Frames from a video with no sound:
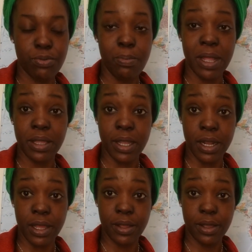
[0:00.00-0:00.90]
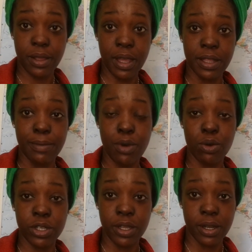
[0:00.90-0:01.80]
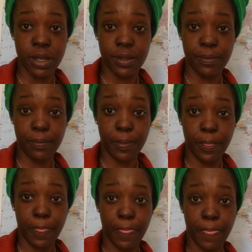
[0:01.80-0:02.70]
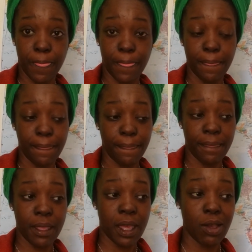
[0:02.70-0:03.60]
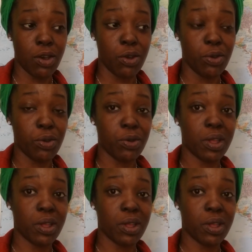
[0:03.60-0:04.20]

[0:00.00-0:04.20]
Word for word: mentally and emotionally. There you go.